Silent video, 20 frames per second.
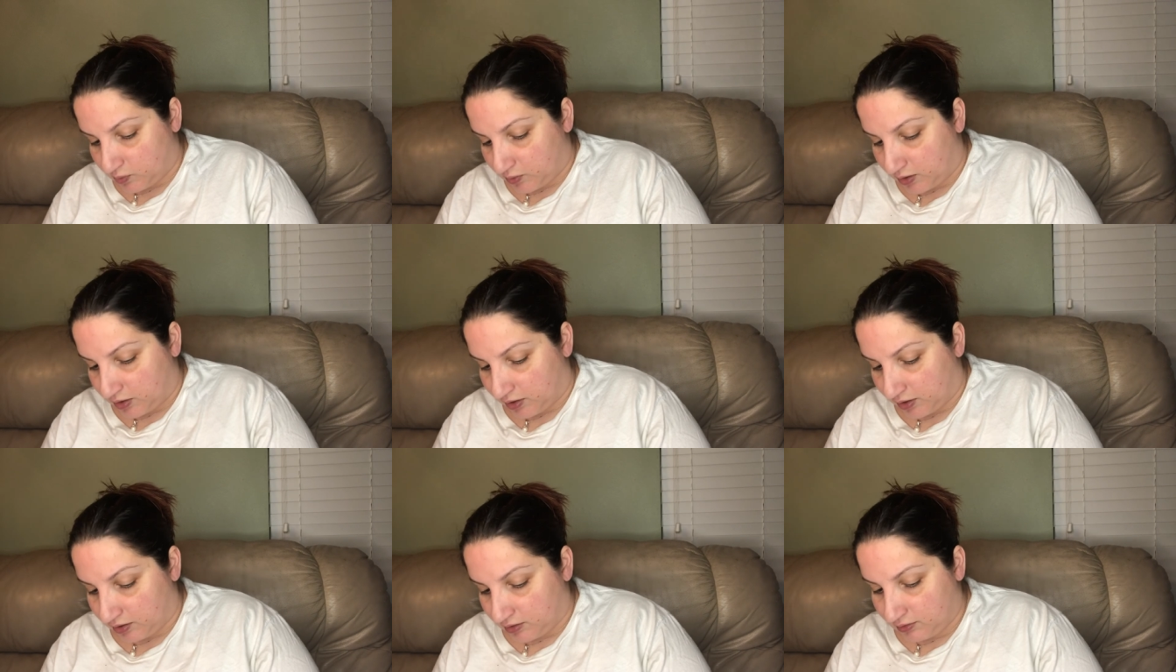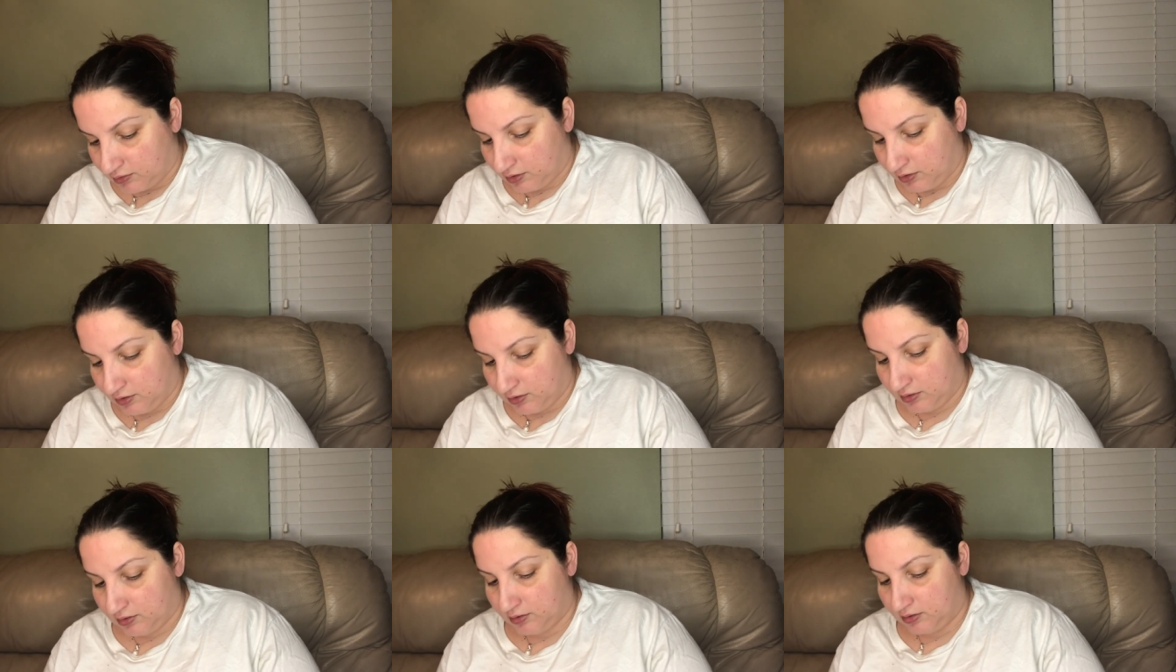one.
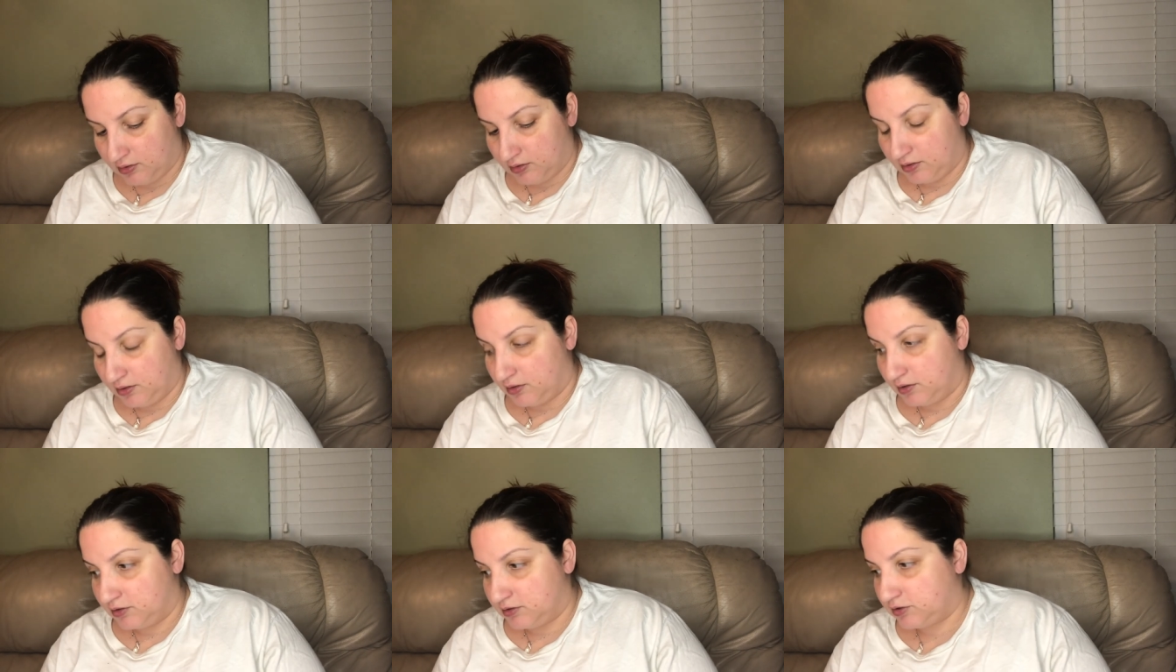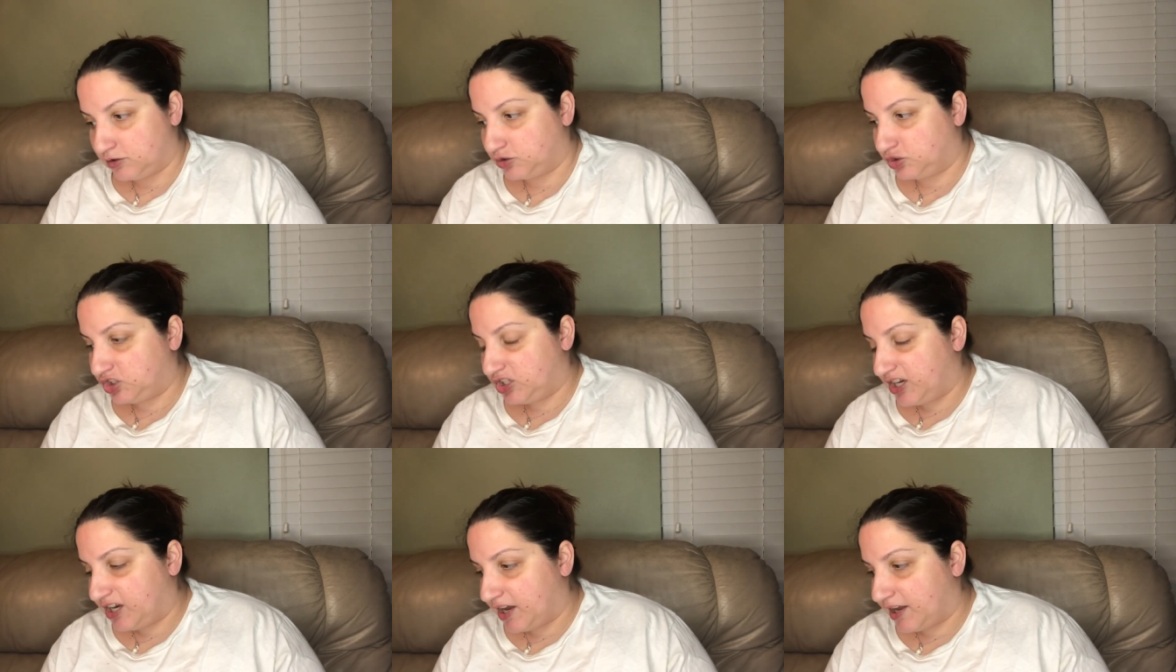So
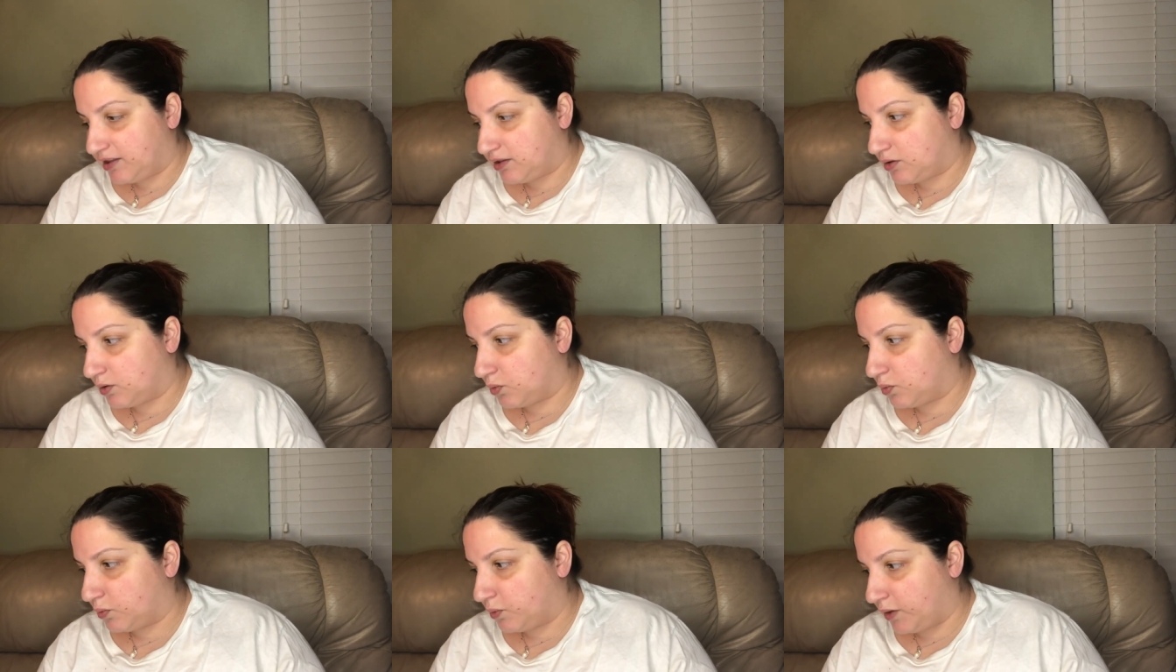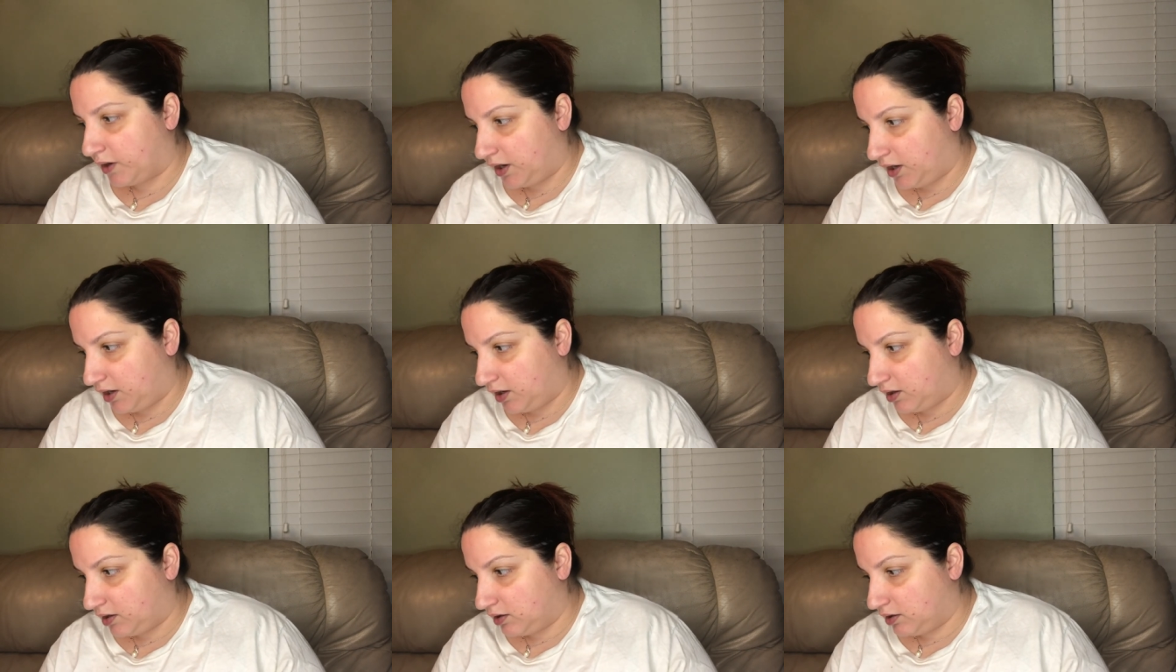she got the
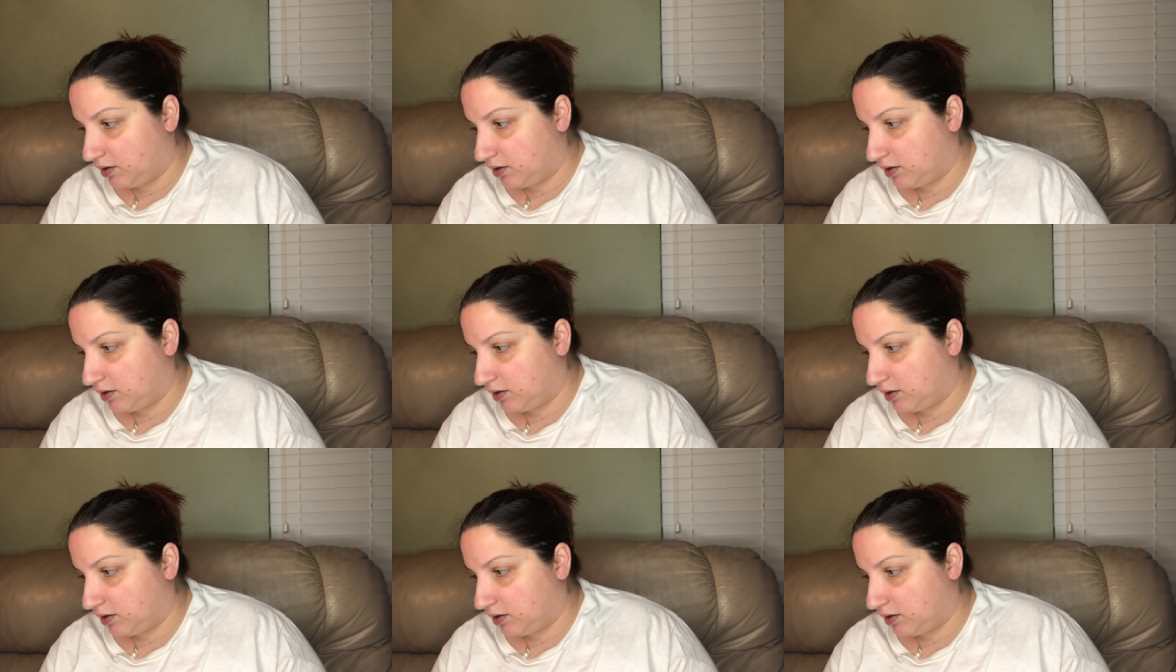ring,